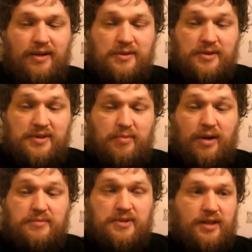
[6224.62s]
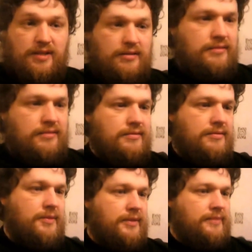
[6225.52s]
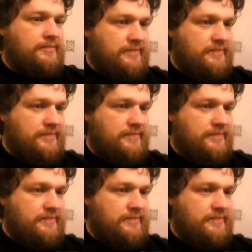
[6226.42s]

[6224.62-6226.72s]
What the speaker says: partridge bombshell, go on.